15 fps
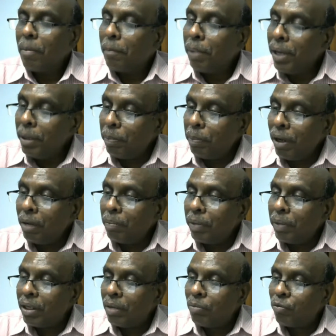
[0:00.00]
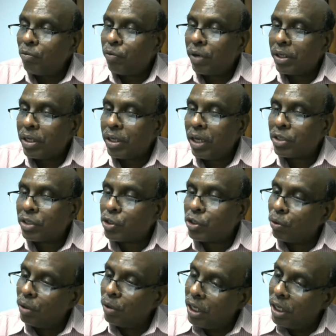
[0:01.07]
people become fakirs
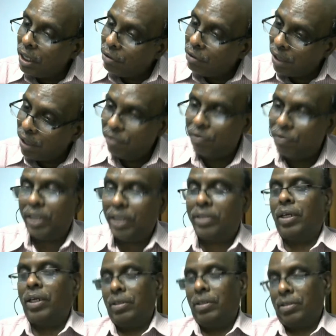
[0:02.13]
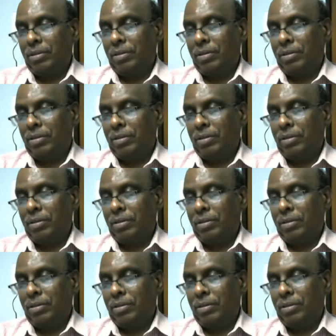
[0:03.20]
to leave everything.